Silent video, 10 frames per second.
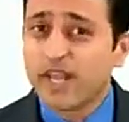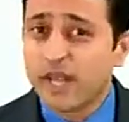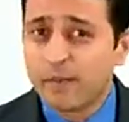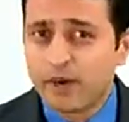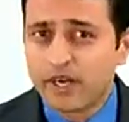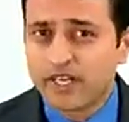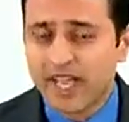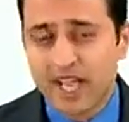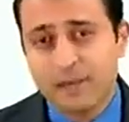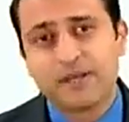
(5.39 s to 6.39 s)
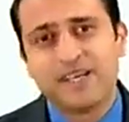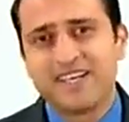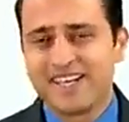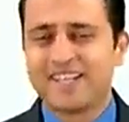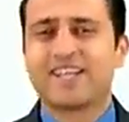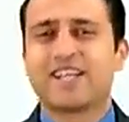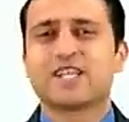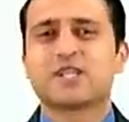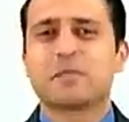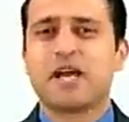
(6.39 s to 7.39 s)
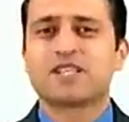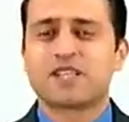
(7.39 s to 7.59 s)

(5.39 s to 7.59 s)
the very important type integration by